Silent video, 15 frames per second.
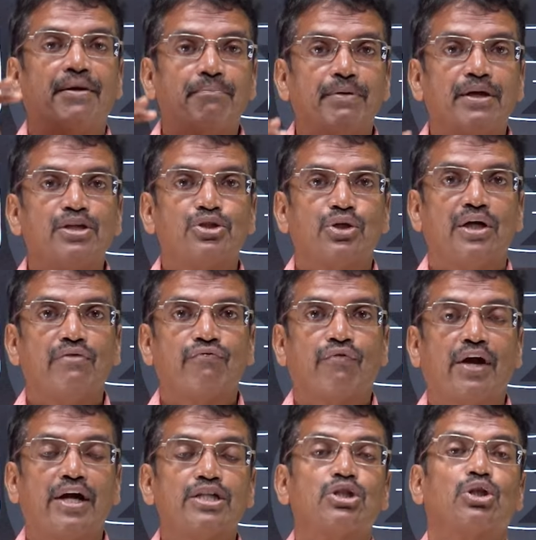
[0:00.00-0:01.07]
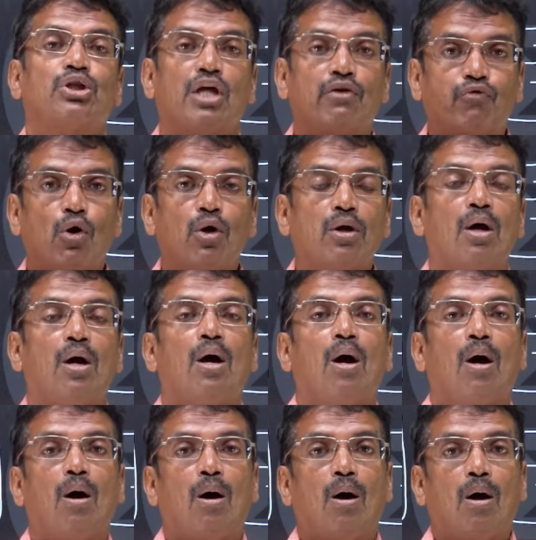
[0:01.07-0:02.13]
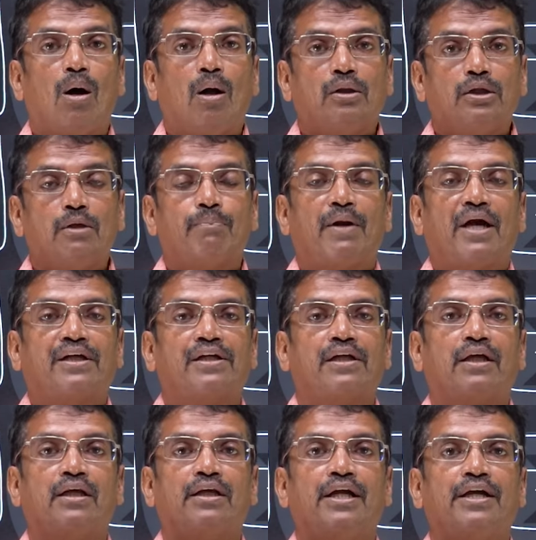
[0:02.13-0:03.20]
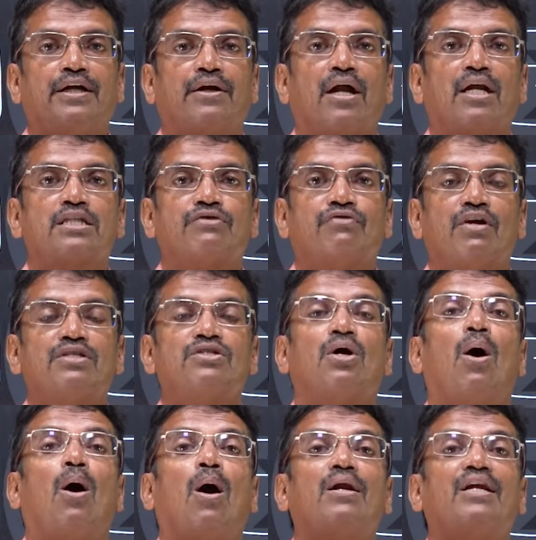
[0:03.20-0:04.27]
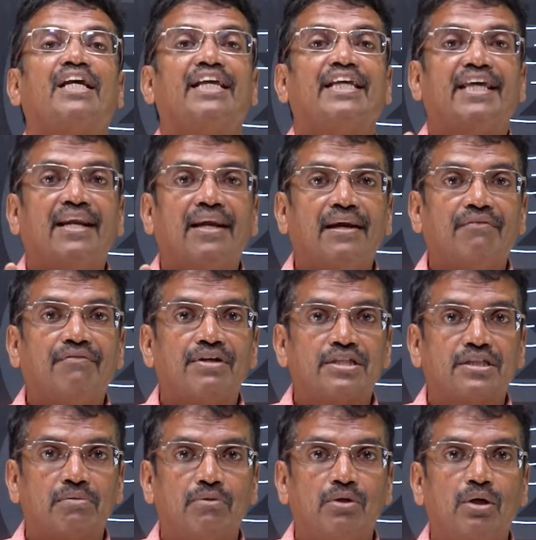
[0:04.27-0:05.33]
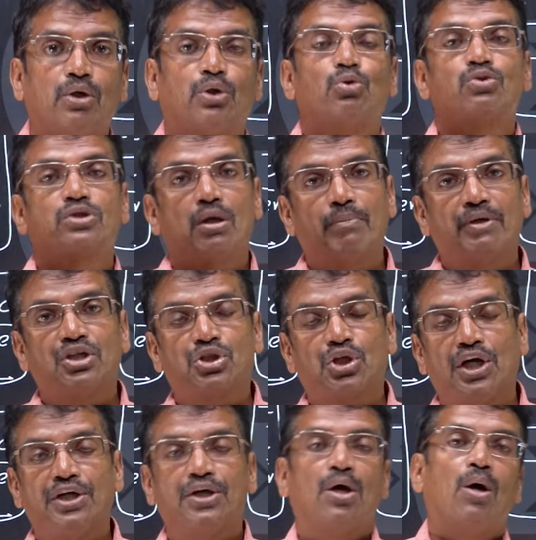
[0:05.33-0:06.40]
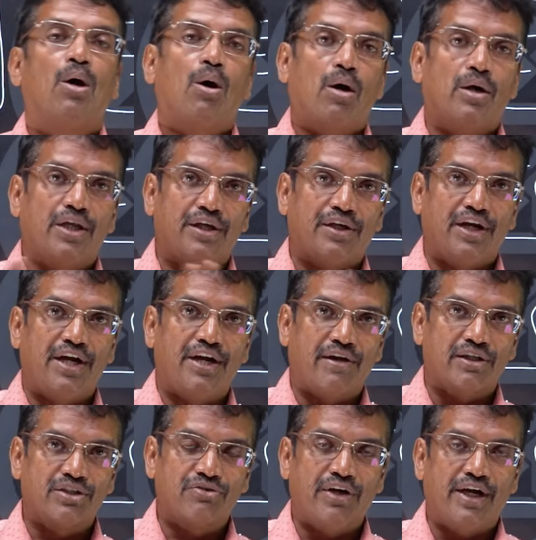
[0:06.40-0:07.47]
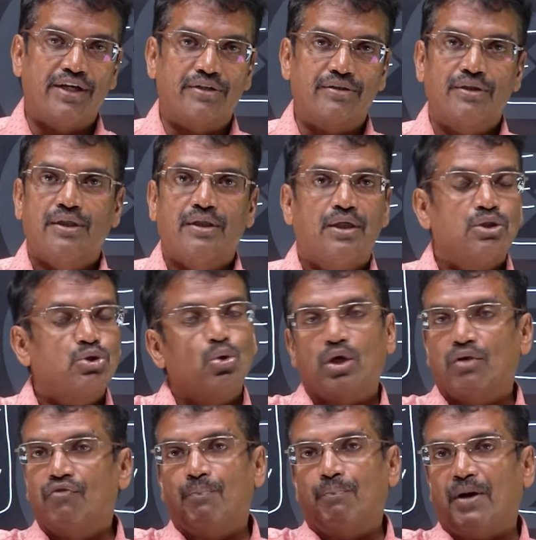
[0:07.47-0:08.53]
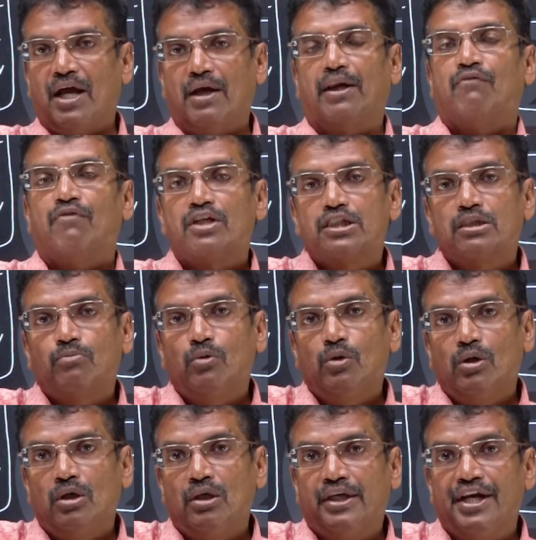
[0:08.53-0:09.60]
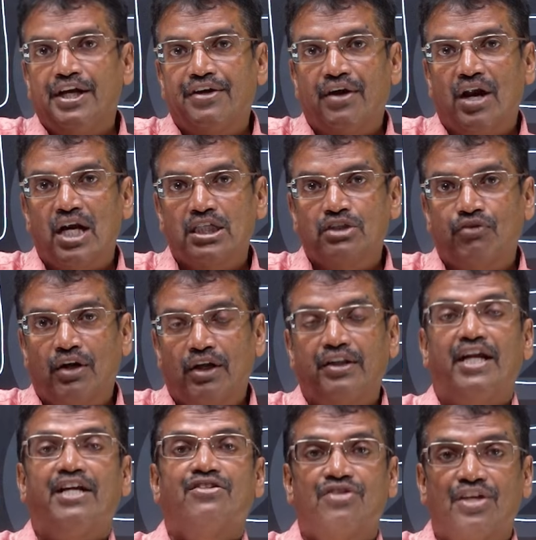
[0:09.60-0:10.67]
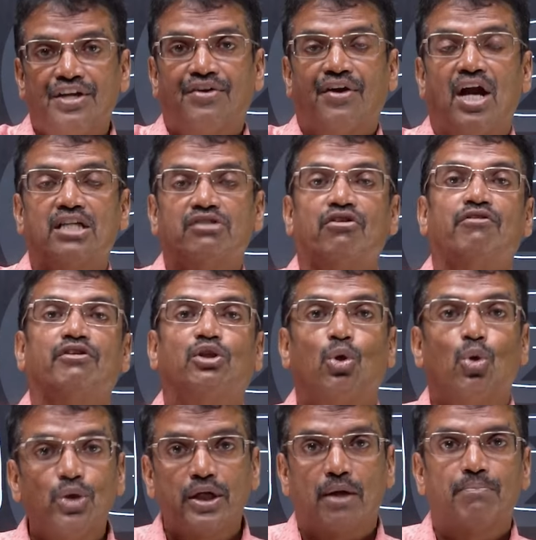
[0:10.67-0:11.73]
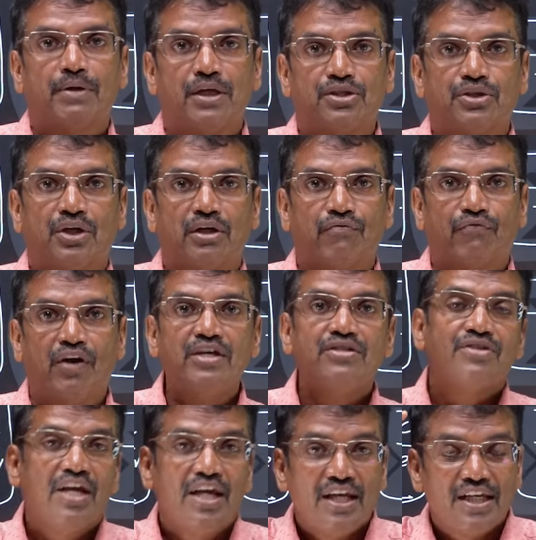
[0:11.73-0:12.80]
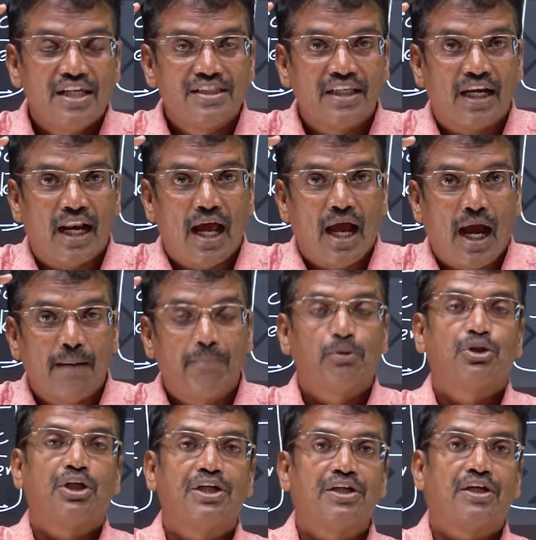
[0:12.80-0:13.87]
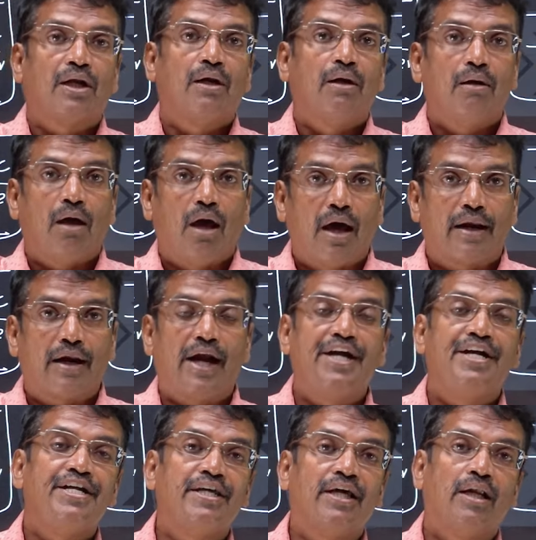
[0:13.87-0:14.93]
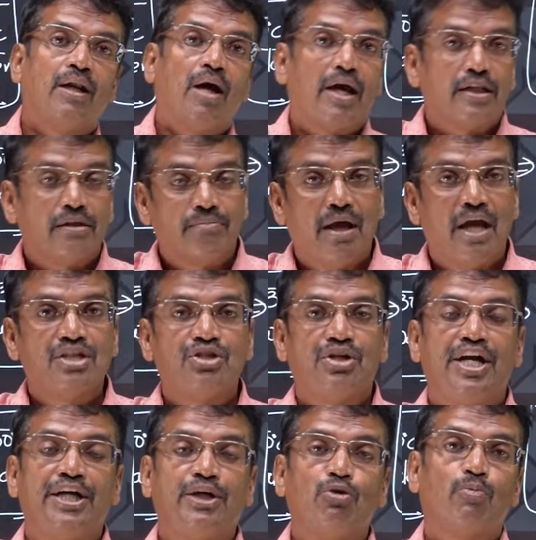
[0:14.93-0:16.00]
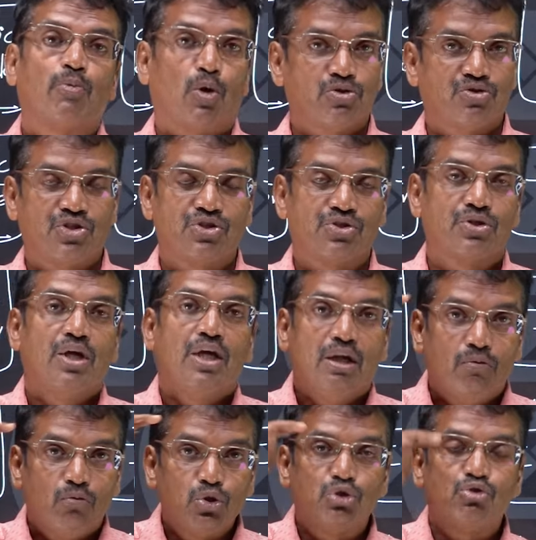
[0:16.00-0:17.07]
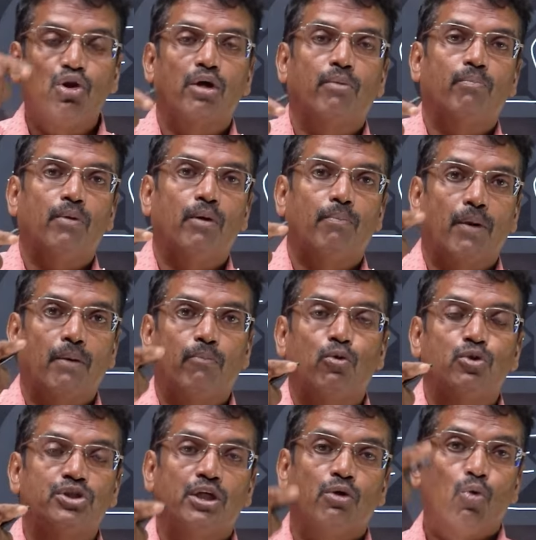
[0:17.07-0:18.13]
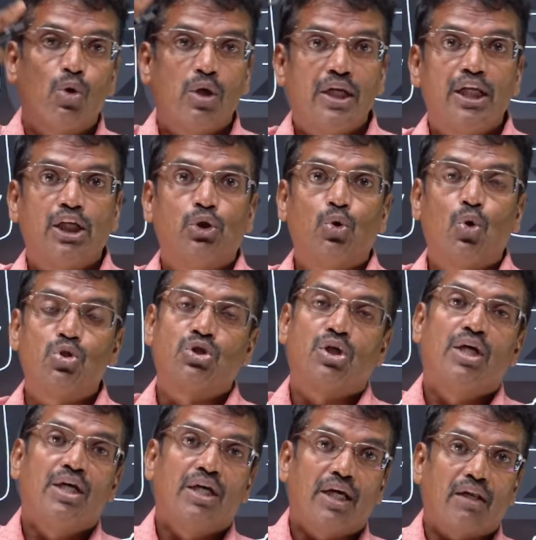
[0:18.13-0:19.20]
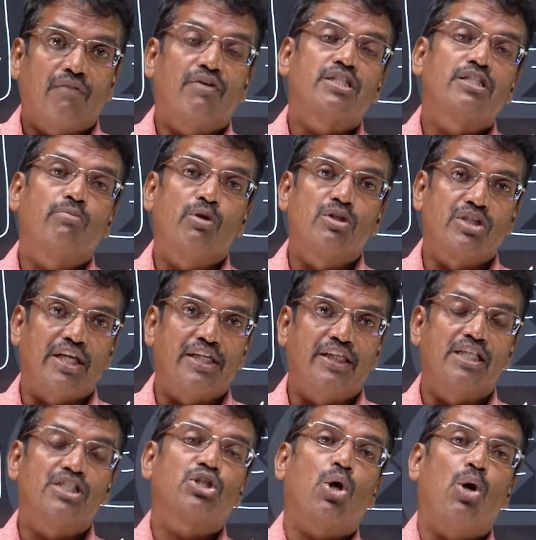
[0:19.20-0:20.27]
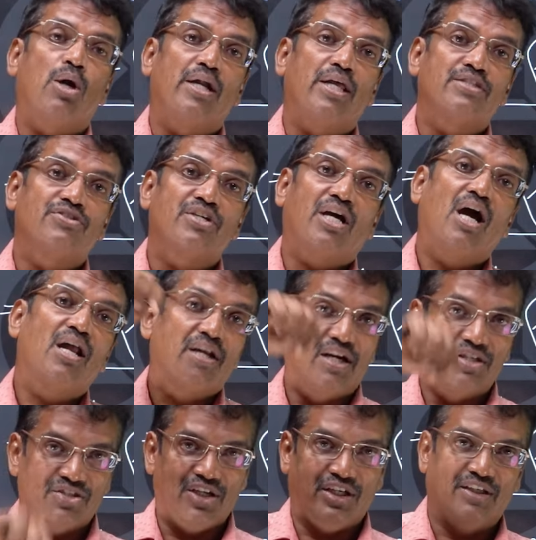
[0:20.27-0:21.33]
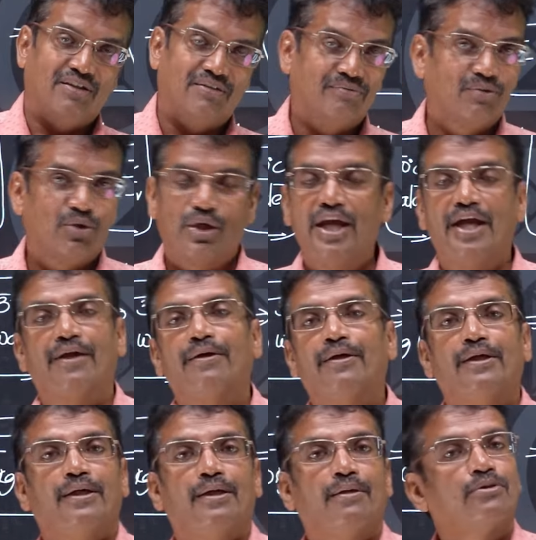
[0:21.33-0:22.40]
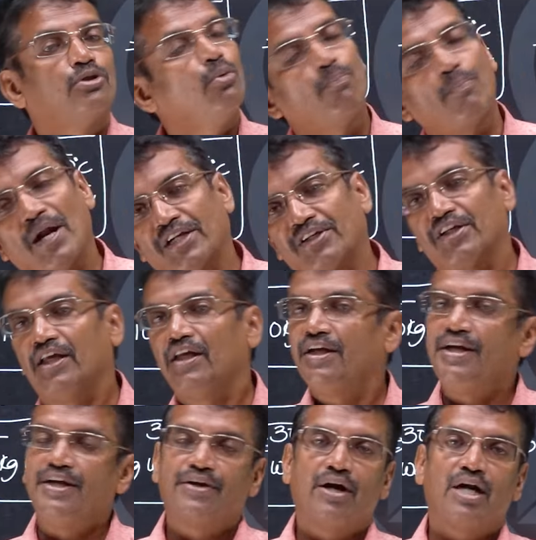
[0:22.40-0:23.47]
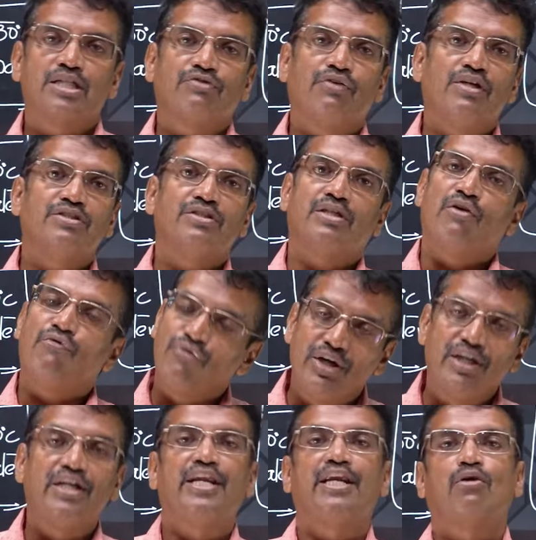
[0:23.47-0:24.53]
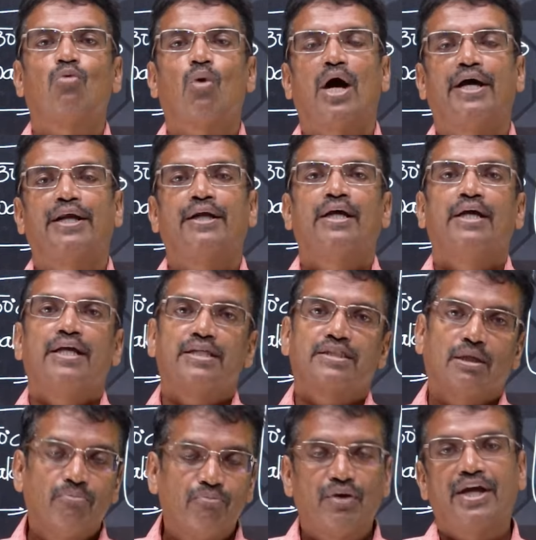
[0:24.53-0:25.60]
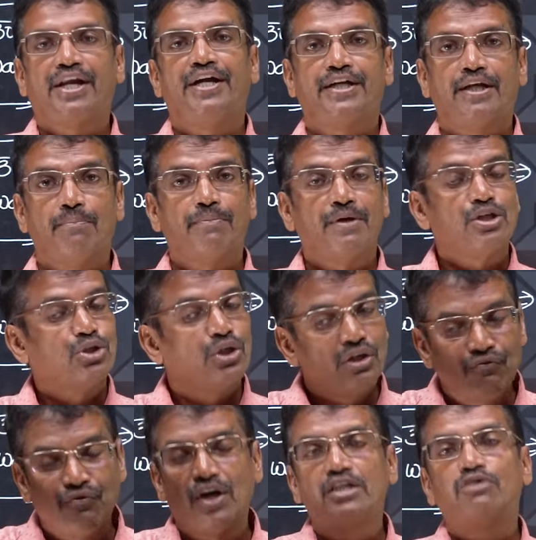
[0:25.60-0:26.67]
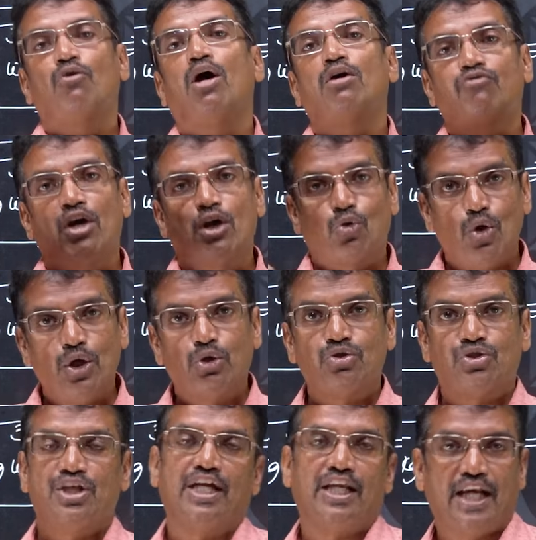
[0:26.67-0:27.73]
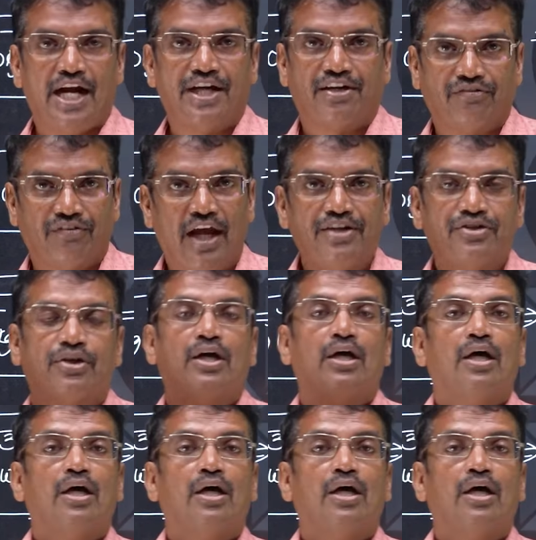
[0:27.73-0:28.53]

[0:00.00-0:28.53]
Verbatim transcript: temperature difference. Therefore, all the practical heat transfers are irreversible to some extent or a greater extent. So, reversible heat transfer that is heat transfer with no temperature difference is an hypothetical or ideal or imaginative process which you are proposing only in those reversible cycles called as a Carnot cycle. Okay. So, practical heat transfers definitely require a some finite temperature difference what we are going to see later that